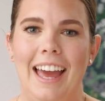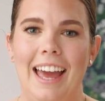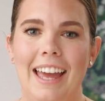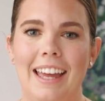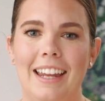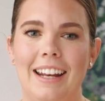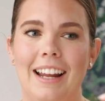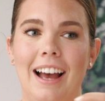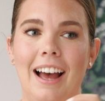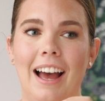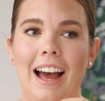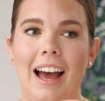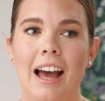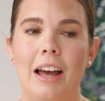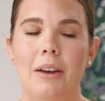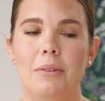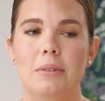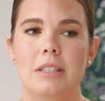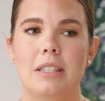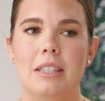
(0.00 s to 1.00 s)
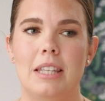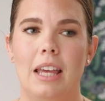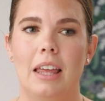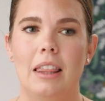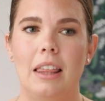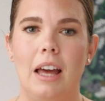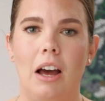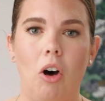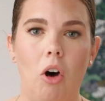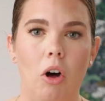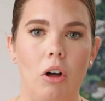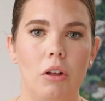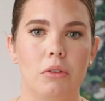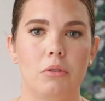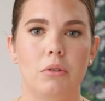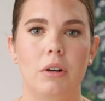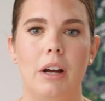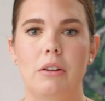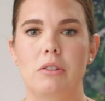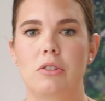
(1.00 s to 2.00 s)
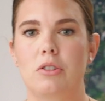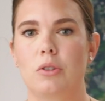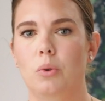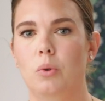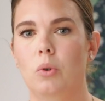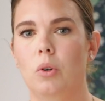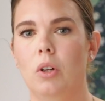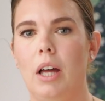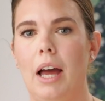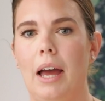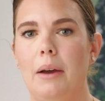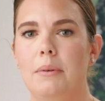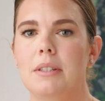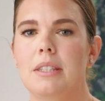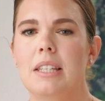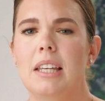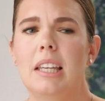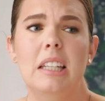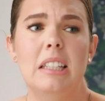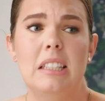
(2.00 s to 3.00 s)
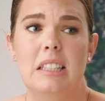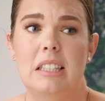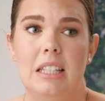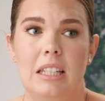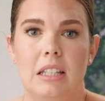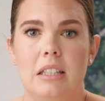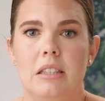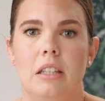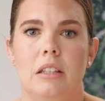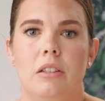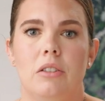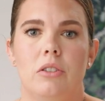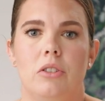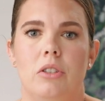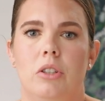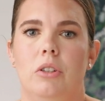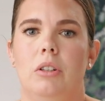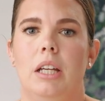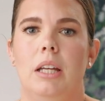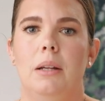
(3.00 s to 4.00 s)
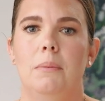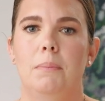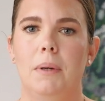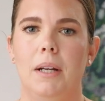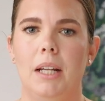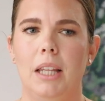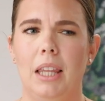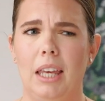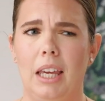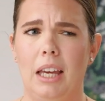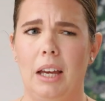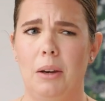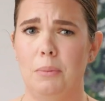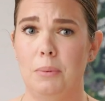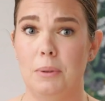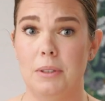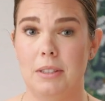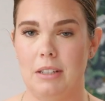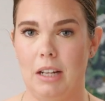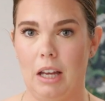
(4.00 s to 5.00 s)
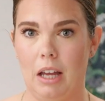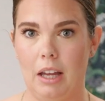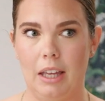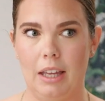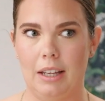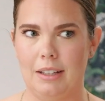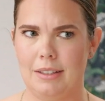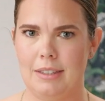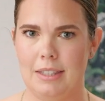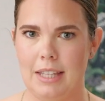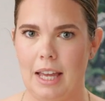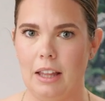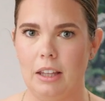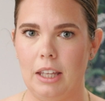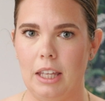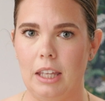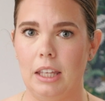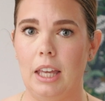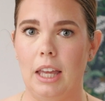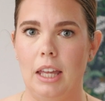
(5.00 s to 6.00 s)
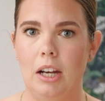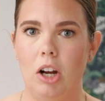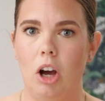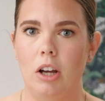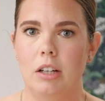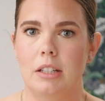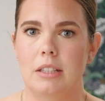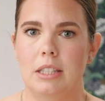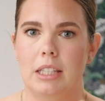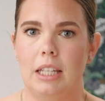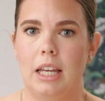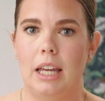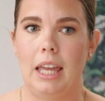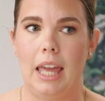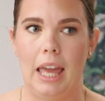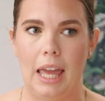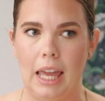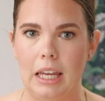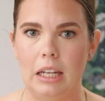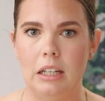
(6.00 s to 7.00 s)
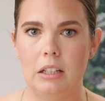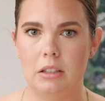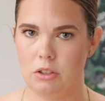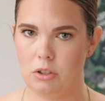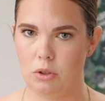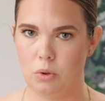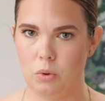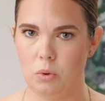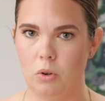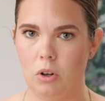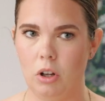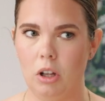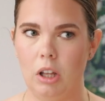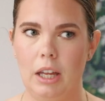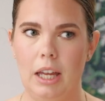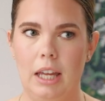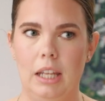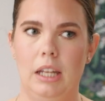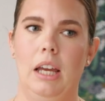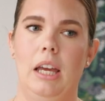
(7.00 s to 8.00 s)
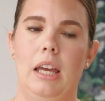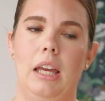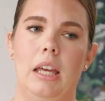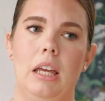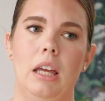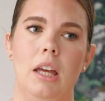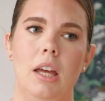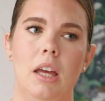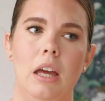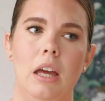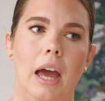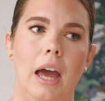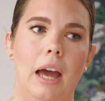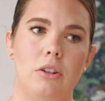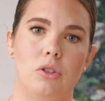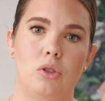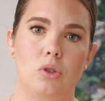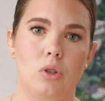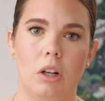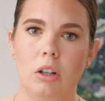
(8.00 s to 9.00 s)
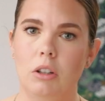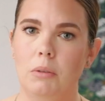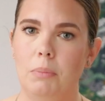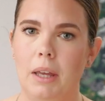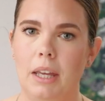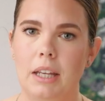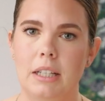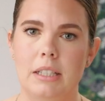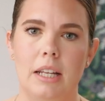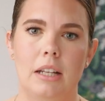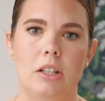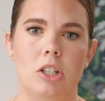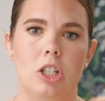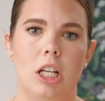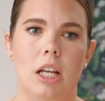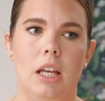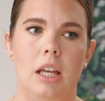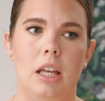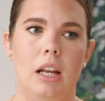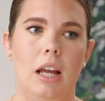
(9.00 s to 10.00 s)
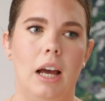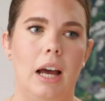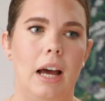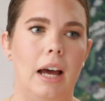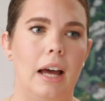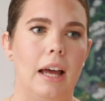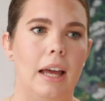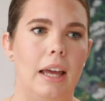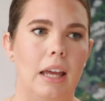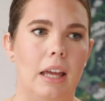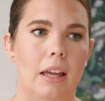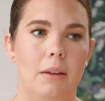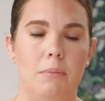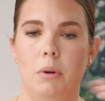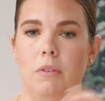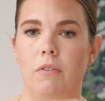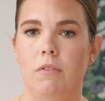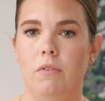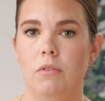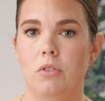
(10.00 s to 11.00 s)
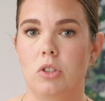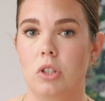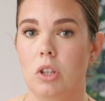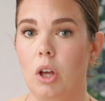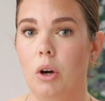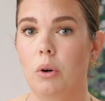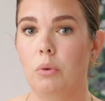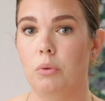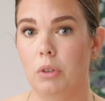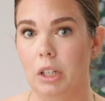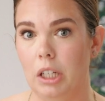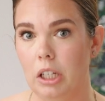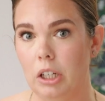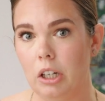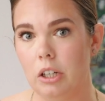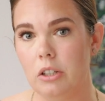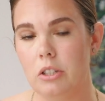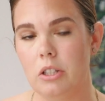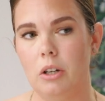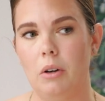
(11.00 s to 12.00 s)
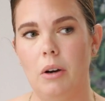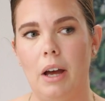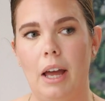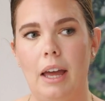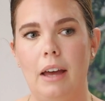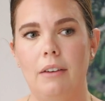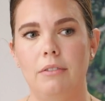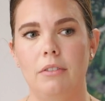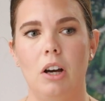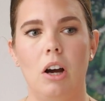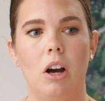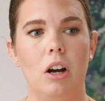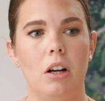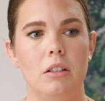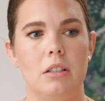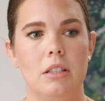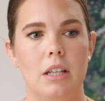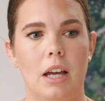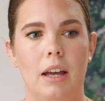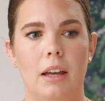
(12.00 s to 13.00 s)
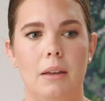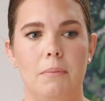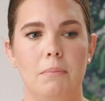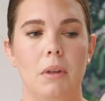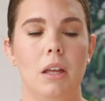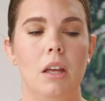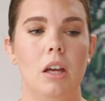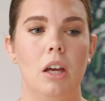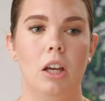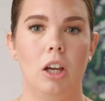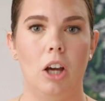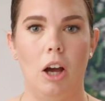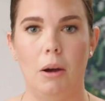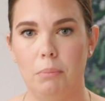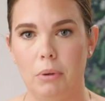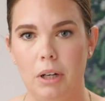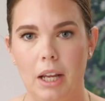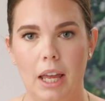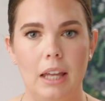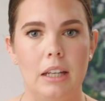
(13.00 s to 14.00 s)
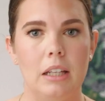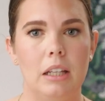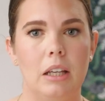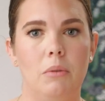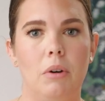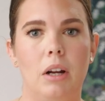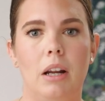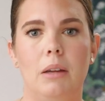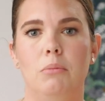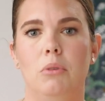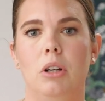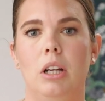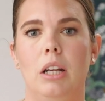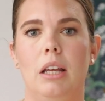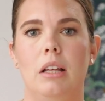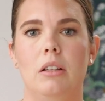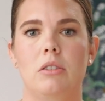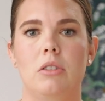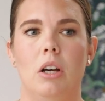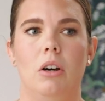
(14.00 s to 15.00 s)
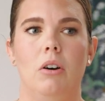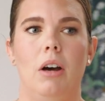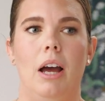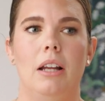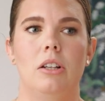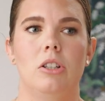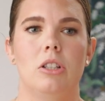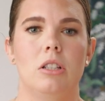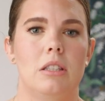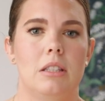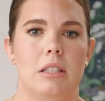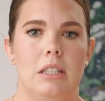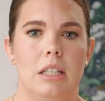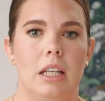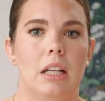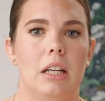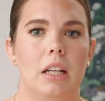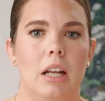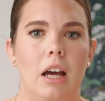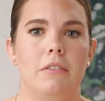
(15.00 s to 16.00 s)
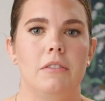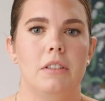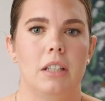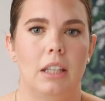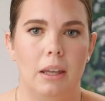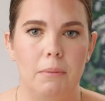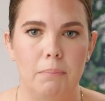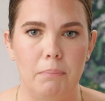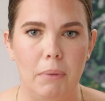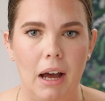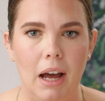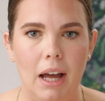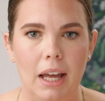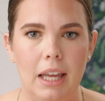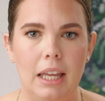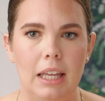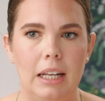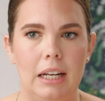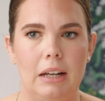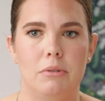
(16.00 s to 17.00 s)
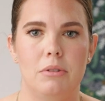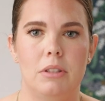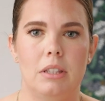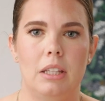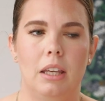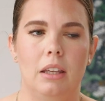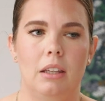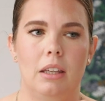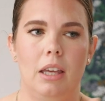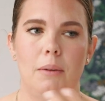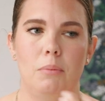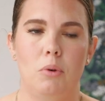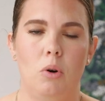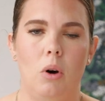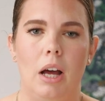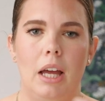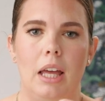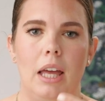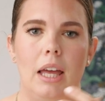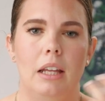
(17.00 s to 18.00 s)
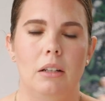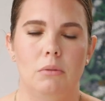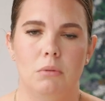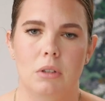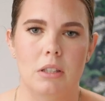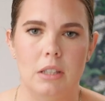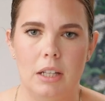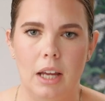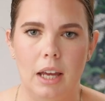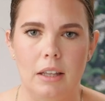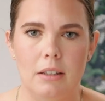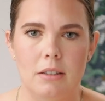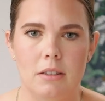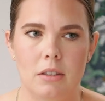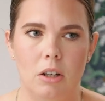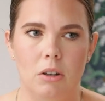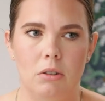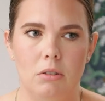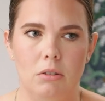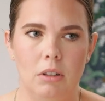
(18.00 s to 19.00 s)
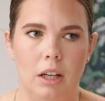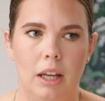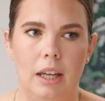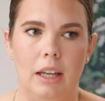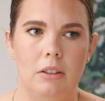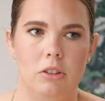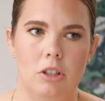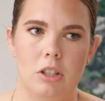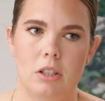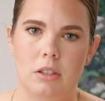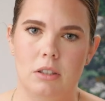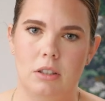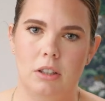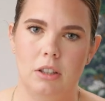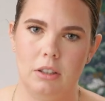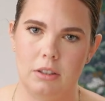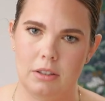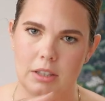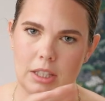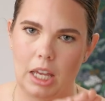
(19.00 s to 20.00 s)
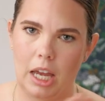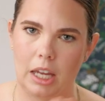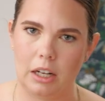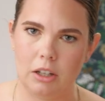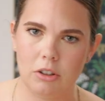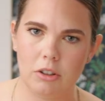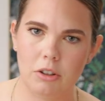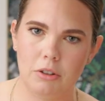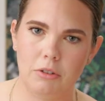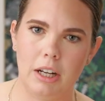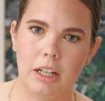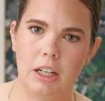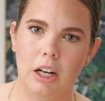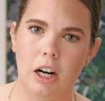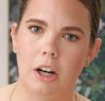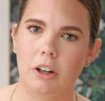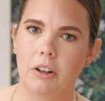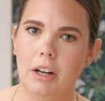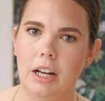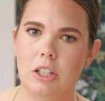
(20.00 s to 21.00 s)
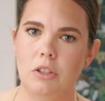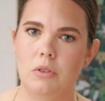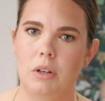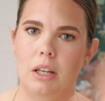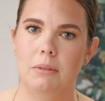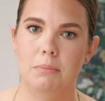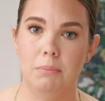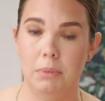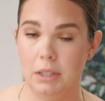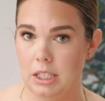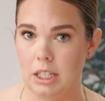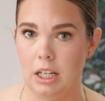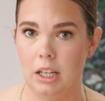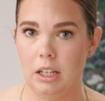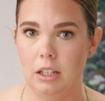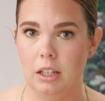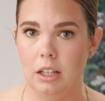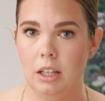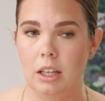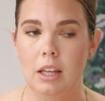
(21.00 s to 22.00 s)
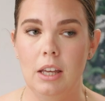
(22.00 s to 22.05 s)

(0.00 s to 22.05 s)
And I would say that all throughout school, I was like a decent student, but like I was not excelling. And honestly, I hated school and I struggled paying attention. I am a slow reader, so I have a hard time comprehending what I'm reading. So I just did enough to get by, and I was like kept quiet and was nice. So I just could slide under the radar, graduate, and be done.